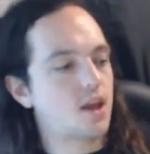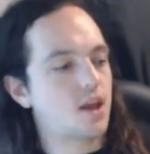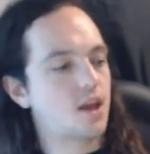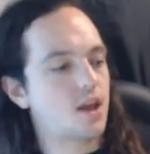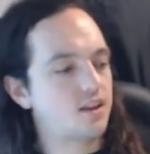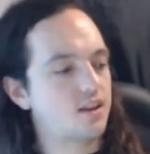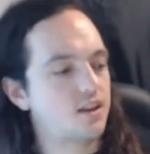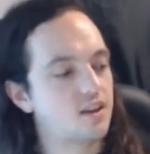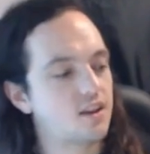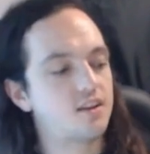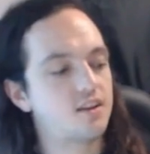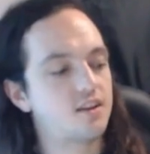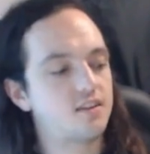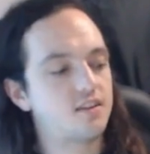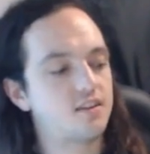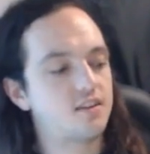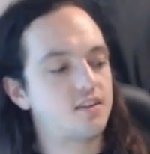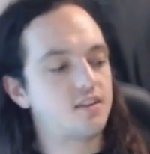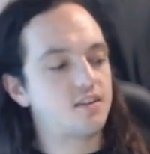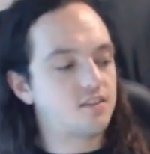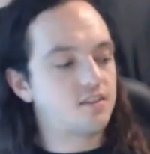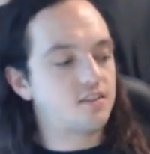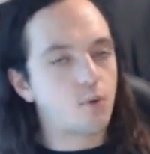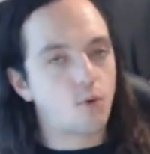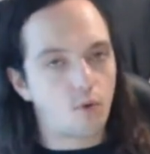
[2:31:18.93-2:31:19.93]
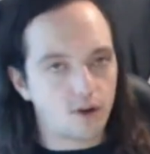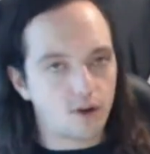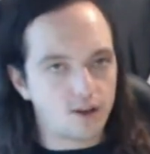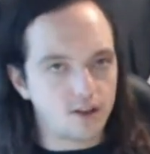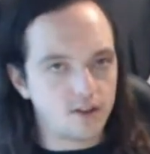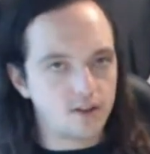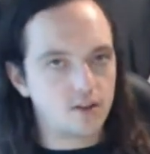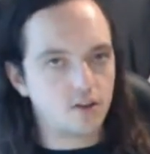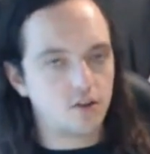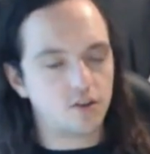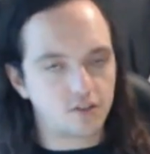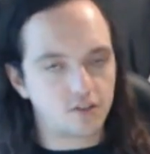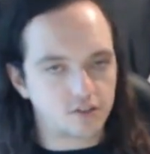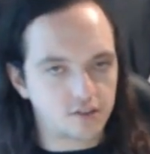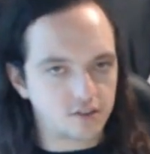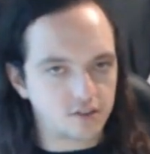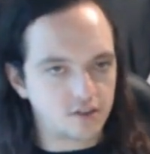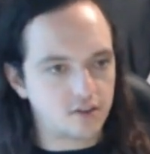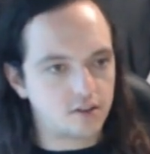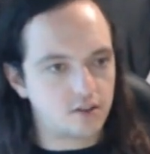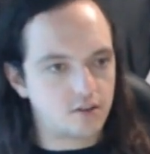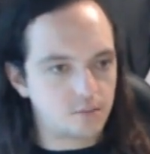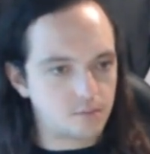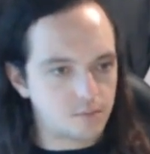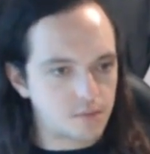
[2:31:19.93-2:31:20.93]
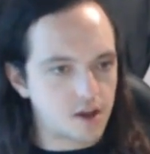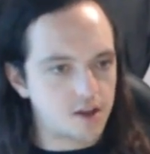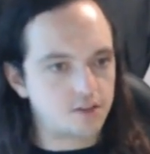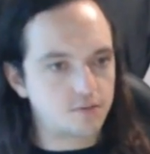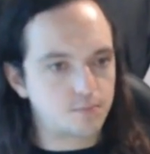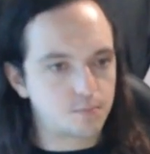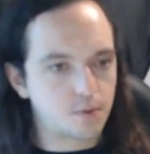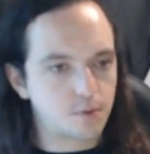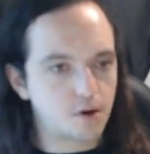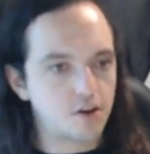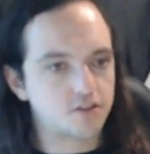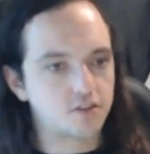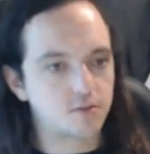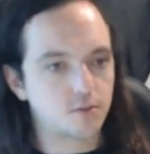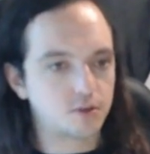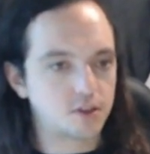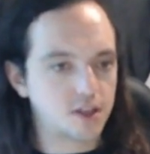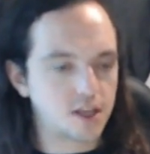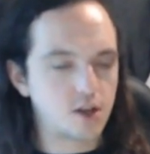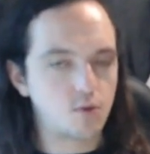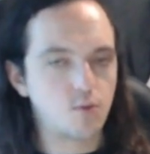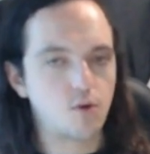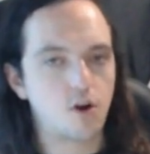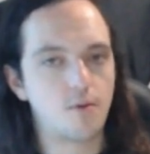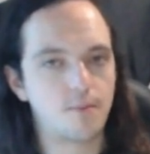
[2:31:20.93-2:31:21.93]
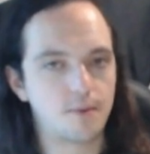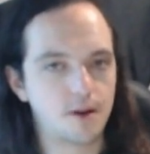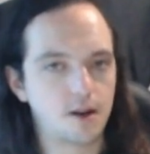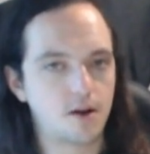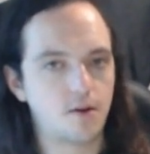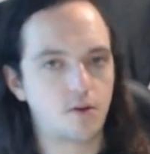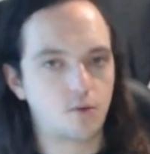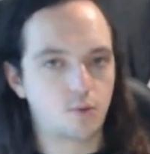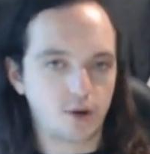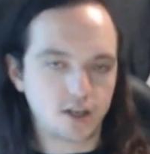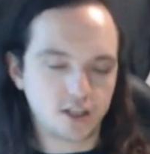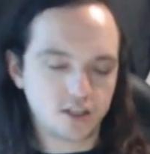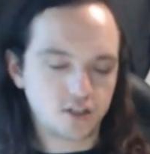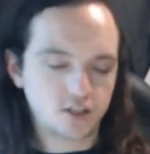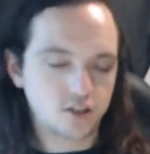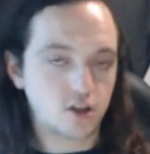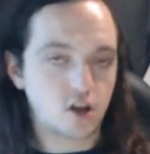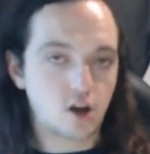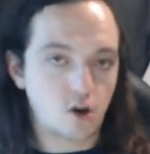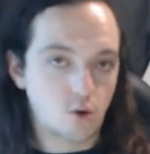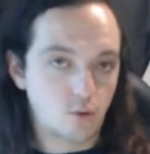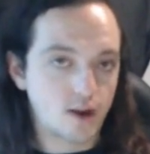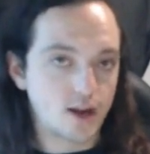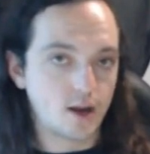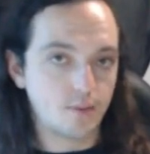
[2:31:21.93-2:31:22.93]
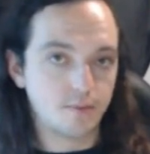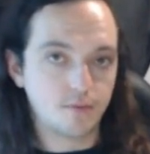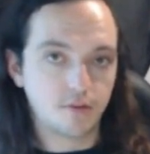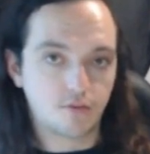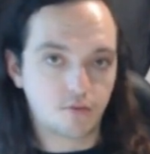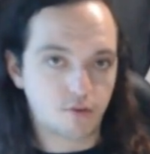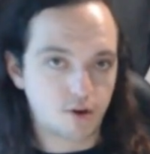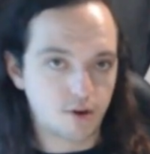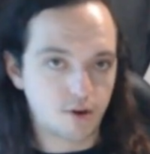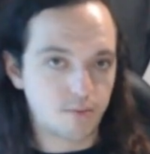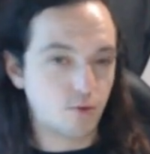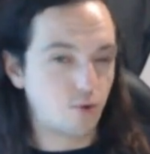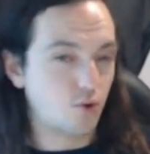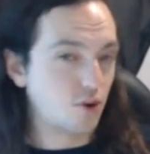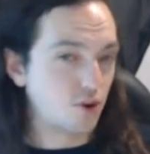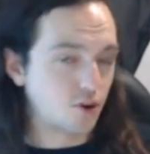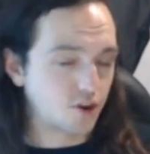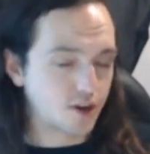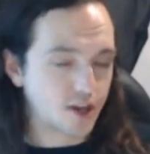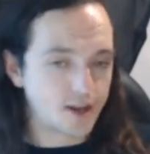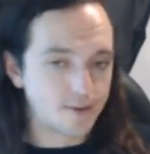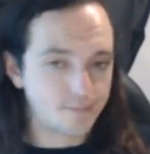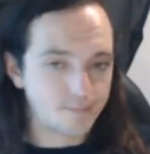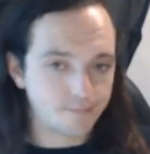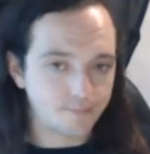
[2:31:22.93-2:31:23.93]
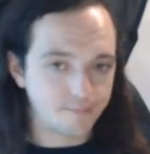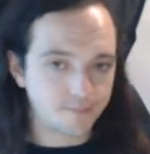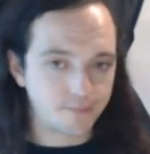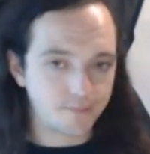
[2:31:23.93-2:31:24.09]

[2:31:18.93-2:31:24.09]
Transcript: at some point it's possible that you won't be able to reach the way up the fretboard, okay?